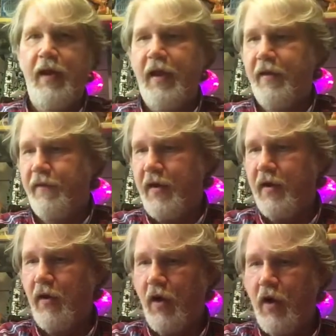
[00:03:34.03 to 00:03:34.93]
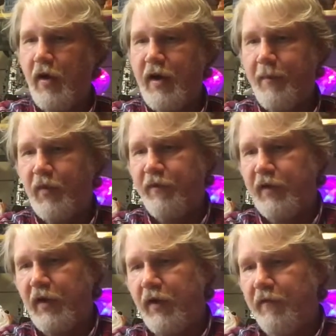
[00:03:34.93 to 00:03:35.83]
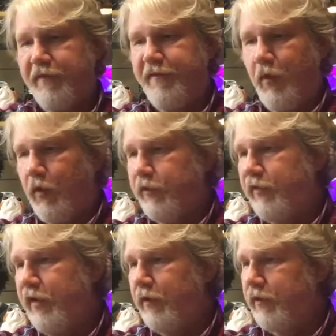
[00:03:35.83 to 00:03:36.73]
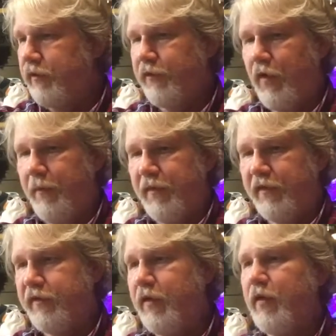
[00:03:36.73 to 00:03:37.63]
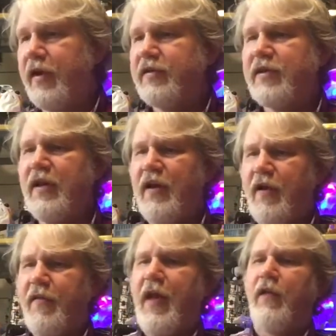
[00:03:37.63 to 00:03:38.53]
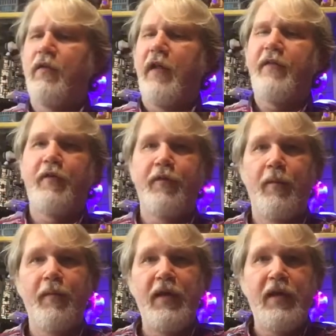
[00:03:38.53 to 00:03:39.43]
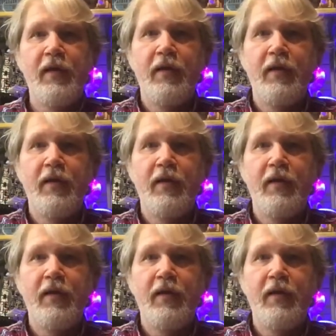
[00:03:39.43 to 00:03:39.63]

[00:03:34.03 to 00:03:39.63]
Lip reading: And there are a couple of little photo stills from the series that look like they're from the